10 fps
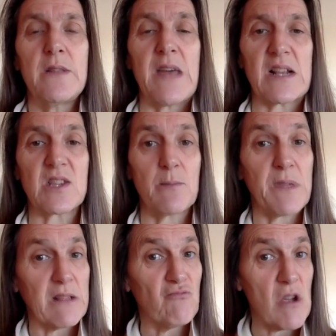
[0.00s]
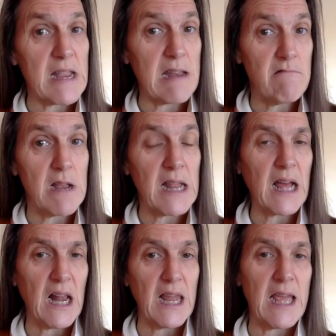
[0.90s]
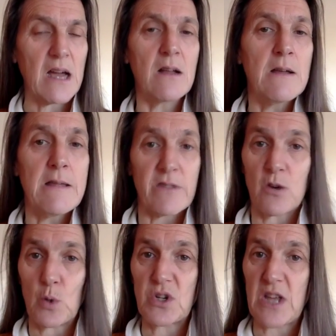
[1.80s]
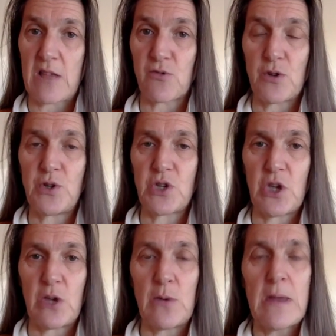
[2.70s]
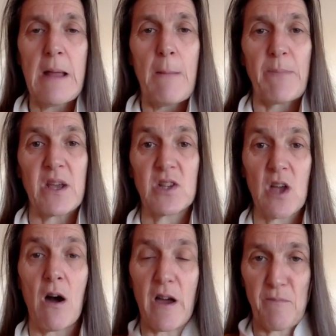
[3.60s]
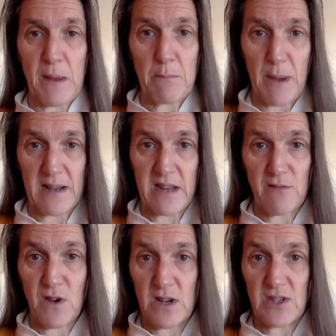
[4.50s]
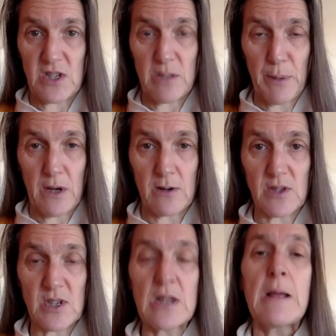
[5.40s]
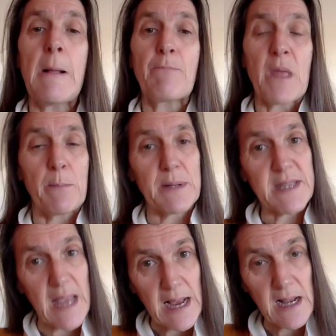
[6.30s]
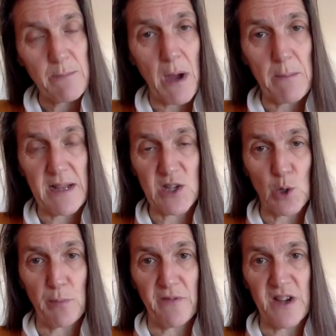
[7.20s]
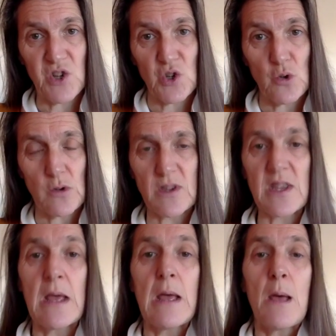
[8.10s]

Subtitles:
That's something really, really clear that I want to get through to you, because I've been badly advised in the past, particularly by medical professionals.